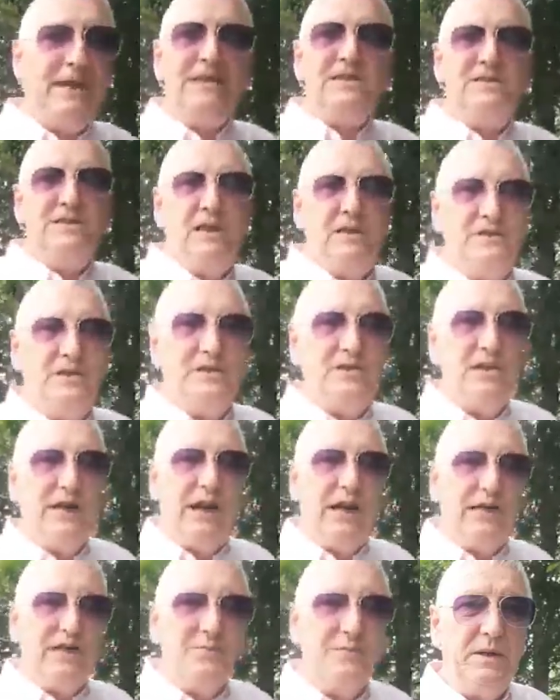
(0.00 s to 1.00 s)
things start to
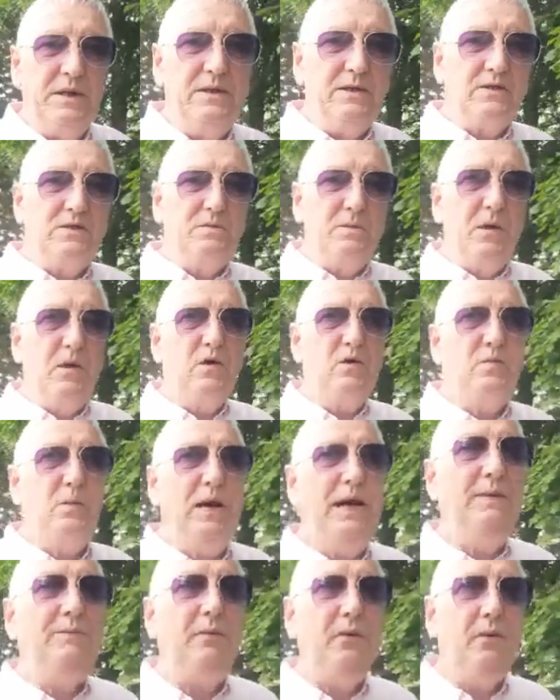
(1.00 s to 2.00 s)
change, because
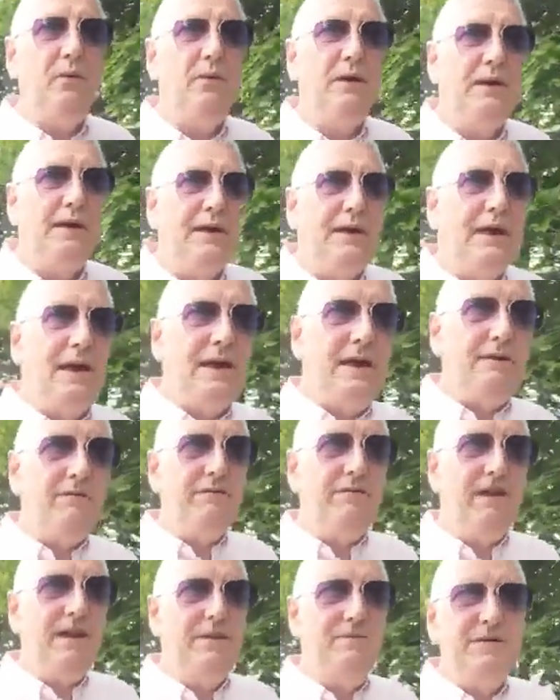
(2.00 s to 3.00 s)
most people
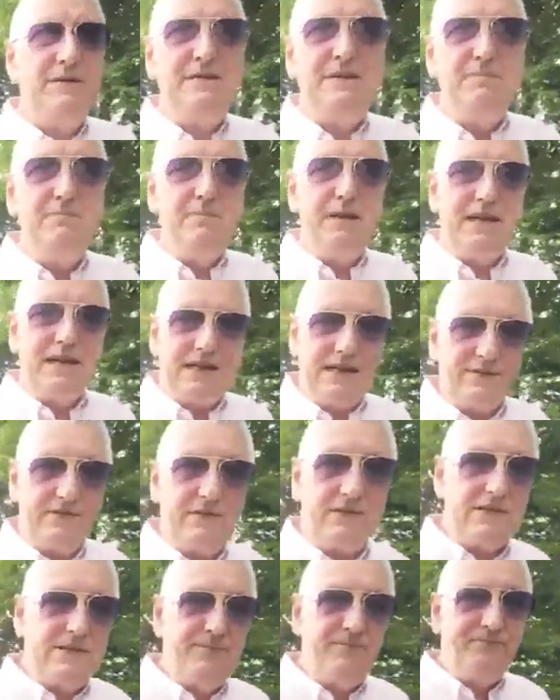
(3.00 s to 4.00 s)
have limiting
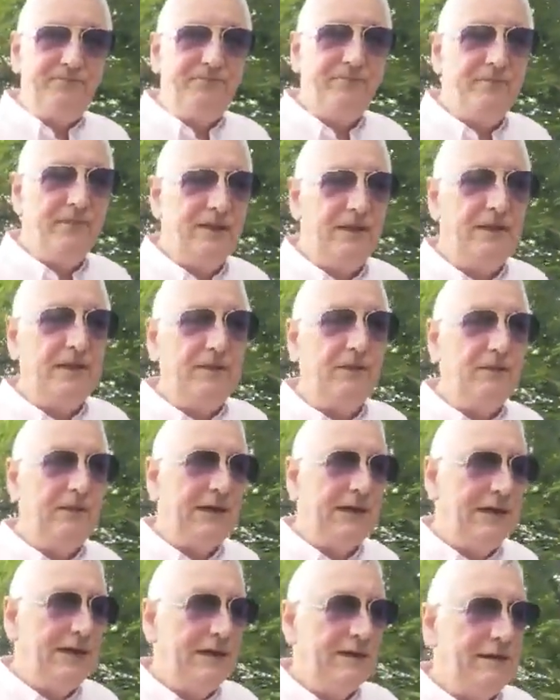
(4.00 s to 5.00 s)
beliefs. You
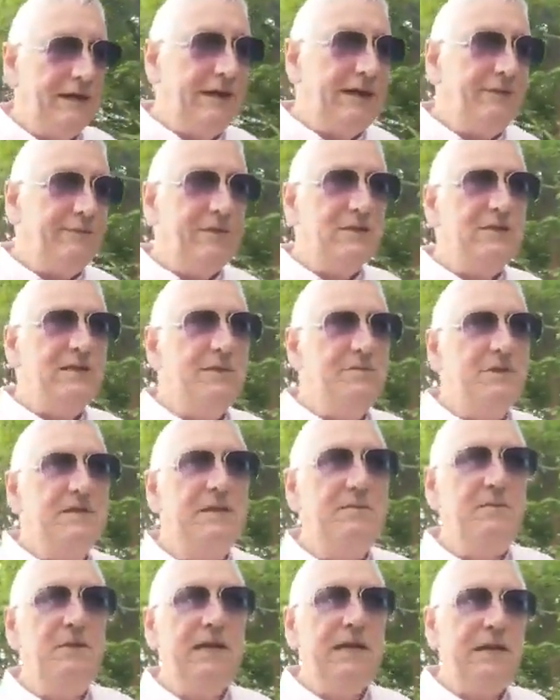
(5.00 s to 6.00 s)
know, they have these
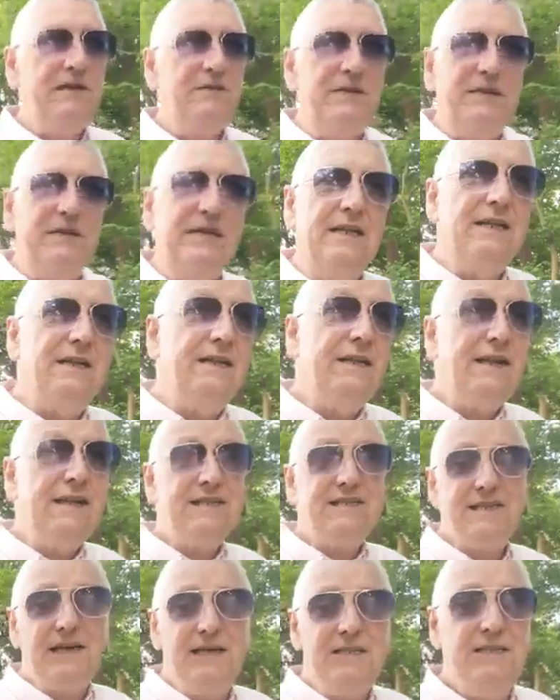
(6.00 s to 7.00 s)
limiting beliefs that,
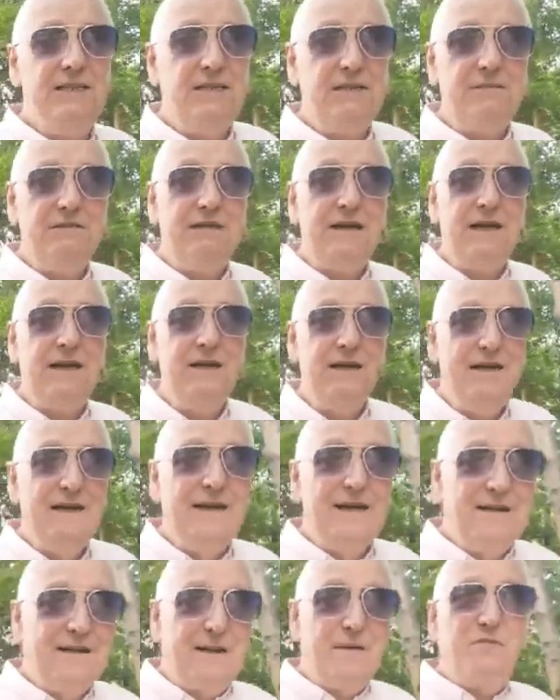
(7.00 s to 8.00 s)
and they say to you,
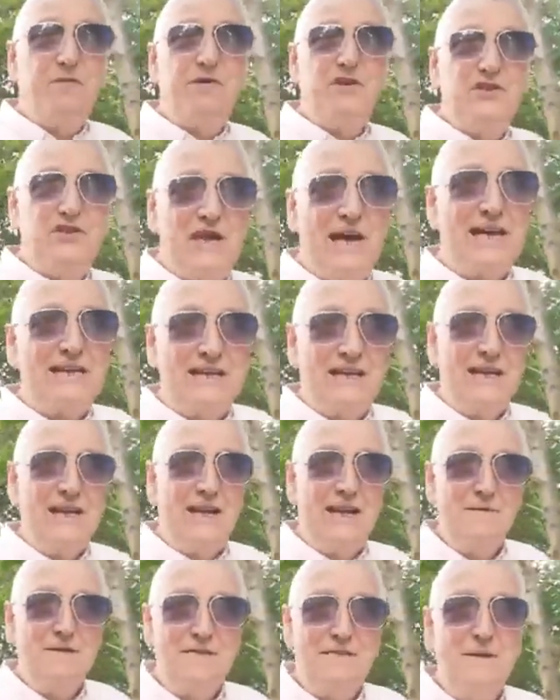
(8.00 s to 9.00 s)
they project
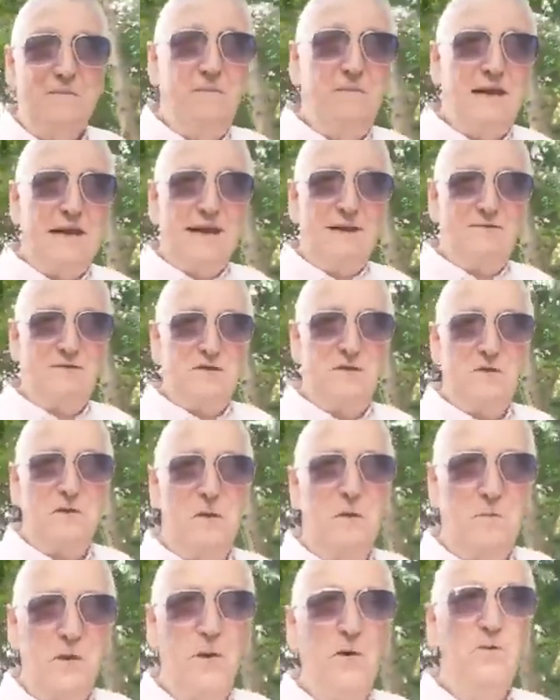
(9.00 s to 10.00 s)
their limiting beliefs
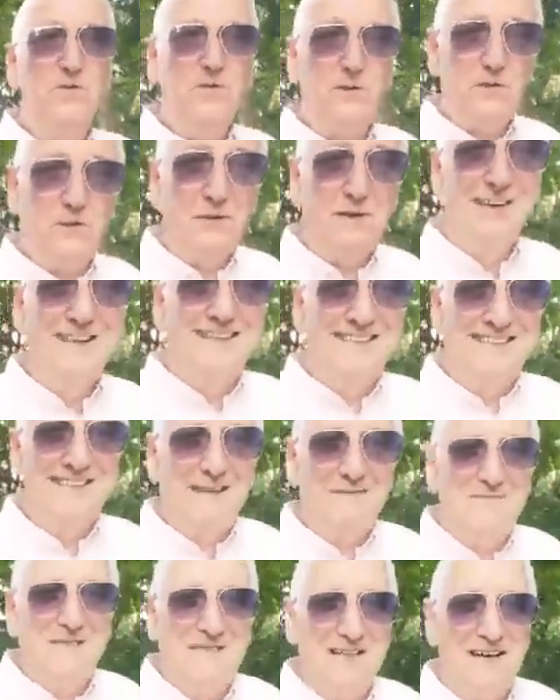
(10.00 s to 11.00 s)
upon you
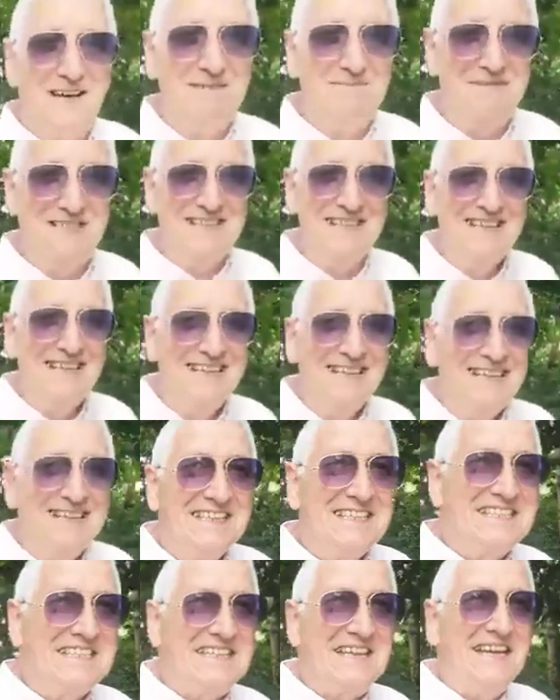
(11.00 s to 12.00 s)
sometimes,
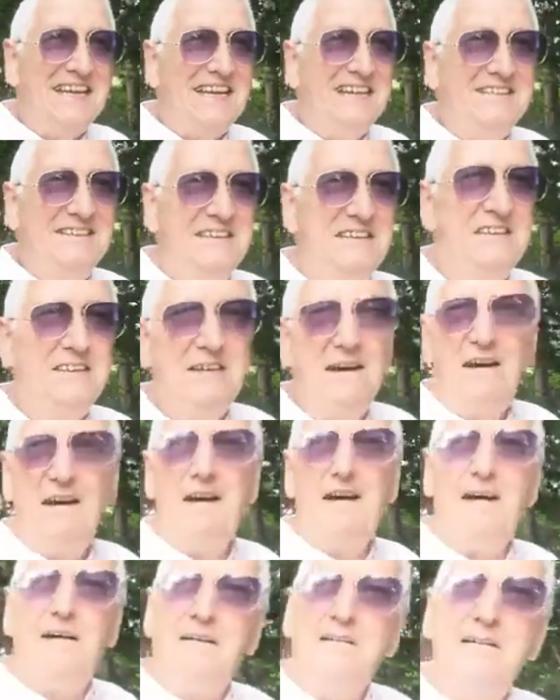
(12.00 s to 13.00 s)
saying,
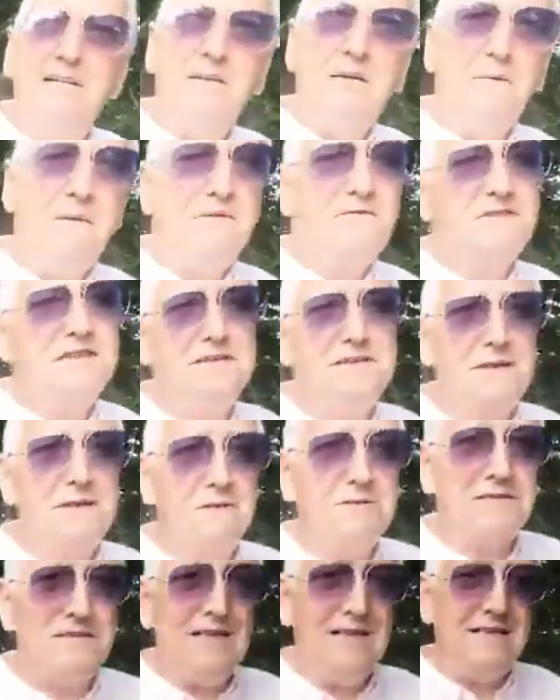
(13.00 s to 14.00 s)
oh, we've seen
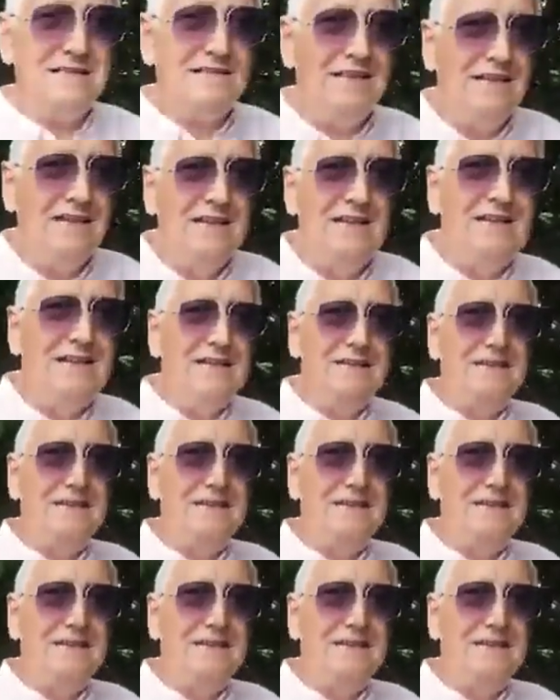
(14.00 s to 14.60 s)
those things,